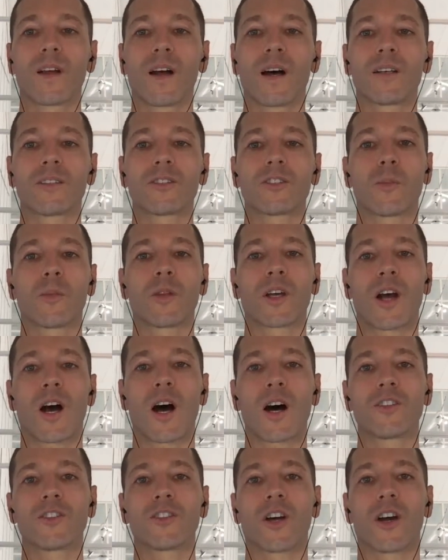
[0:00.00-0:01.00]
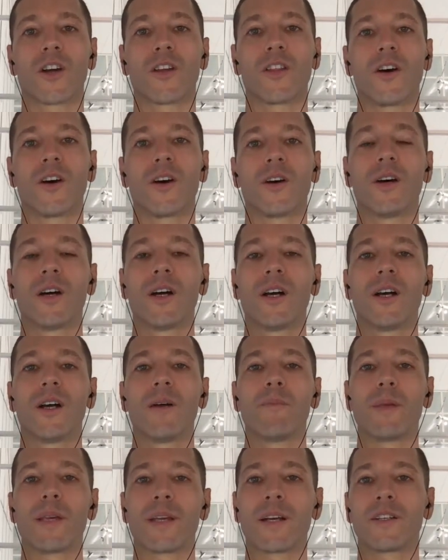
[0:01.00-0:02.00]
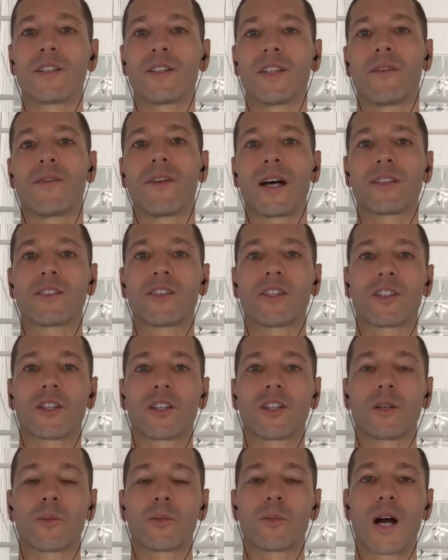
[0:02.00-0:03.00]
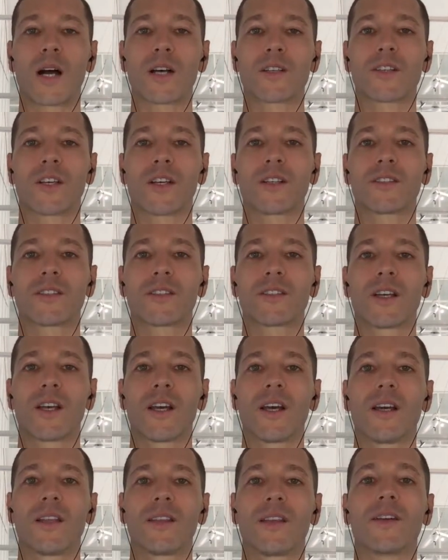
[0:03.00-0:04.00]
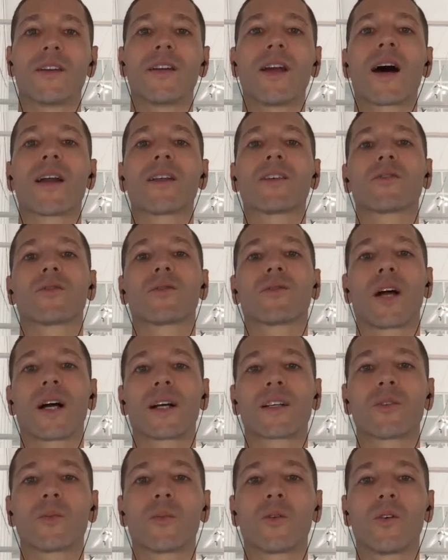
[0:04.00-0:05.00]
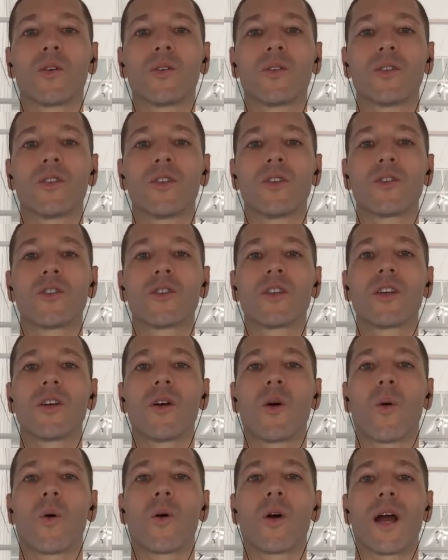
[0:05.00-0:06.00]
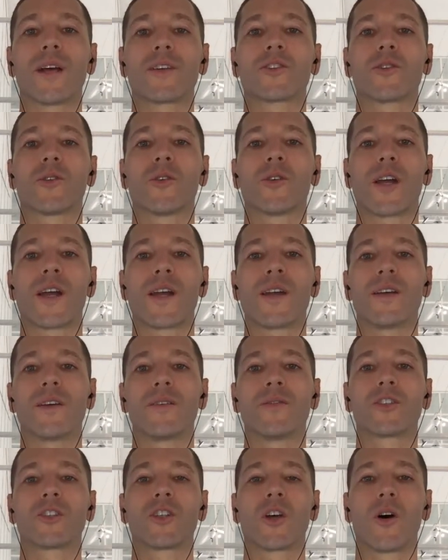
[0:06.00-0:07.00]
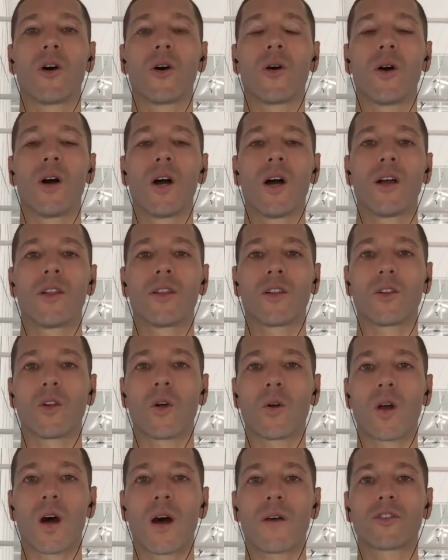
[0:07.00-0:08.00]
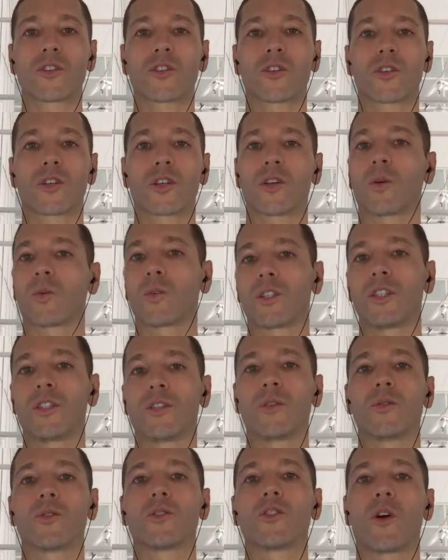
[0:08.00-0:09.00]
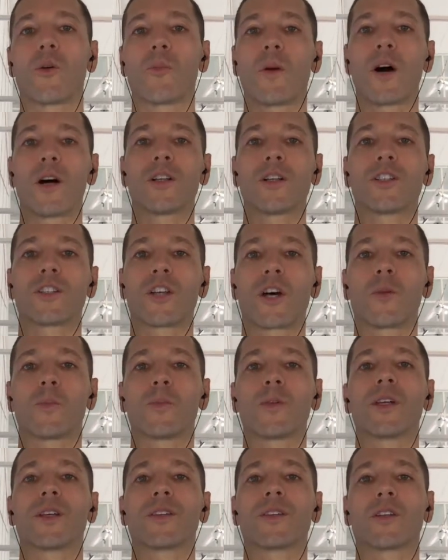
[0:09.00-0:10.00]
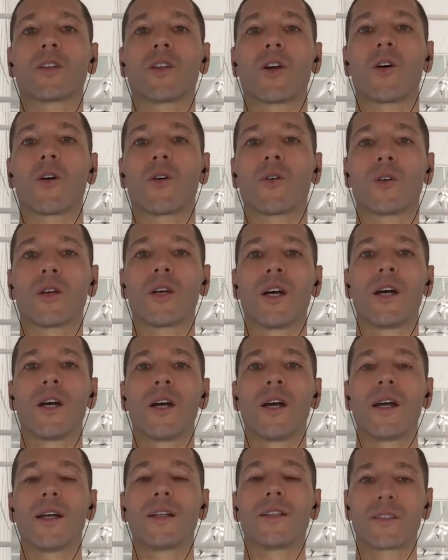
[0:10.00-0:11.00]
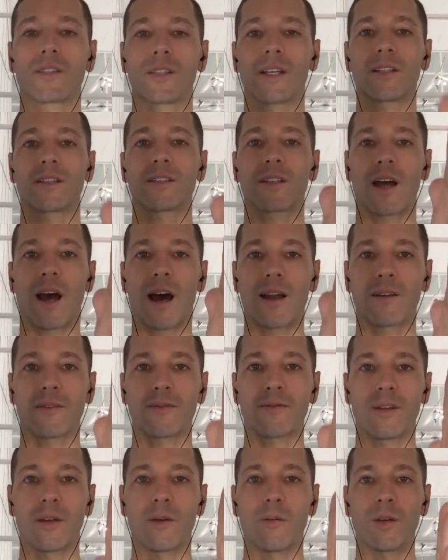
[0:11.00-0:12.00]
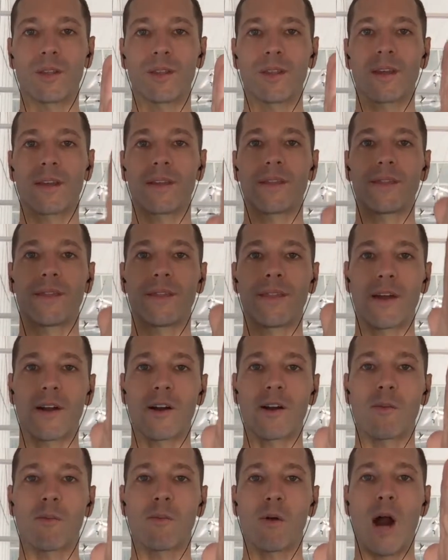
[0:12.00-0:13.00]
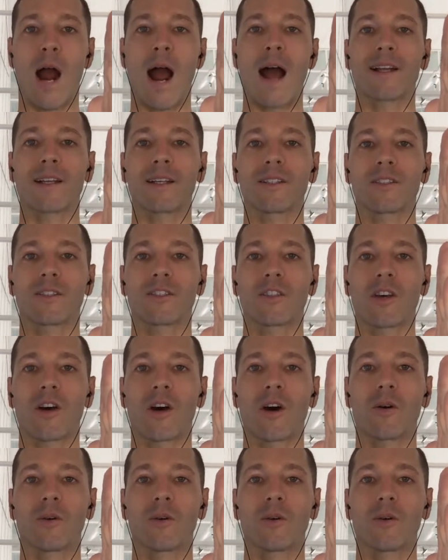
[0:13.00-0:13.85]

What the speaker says: Some of the cons are, though, because they've got such a clear process, they're not as flexible usually or as creative. So the loan officer can only do so much to help you get the loan. It's got to fit within their brackets, though.